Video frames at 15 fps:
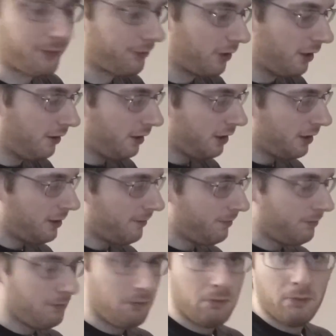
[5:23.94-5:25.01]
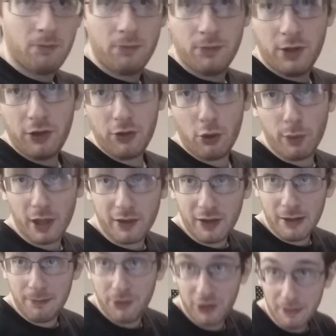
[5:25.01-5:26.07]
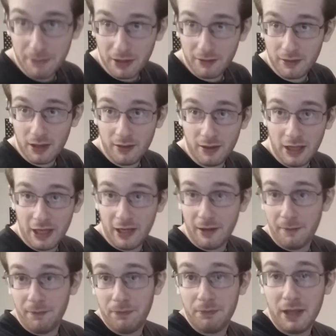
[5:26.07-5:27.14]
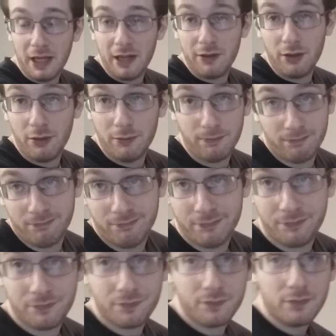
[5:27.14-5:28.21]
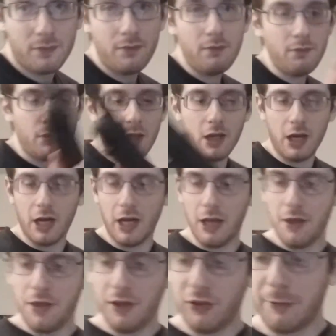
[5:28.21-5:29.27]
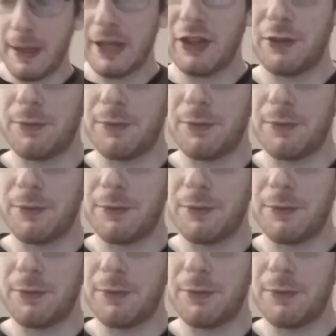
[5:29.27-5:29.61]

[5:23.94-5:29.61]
front. Just a quick tip, something that that I do. Other things about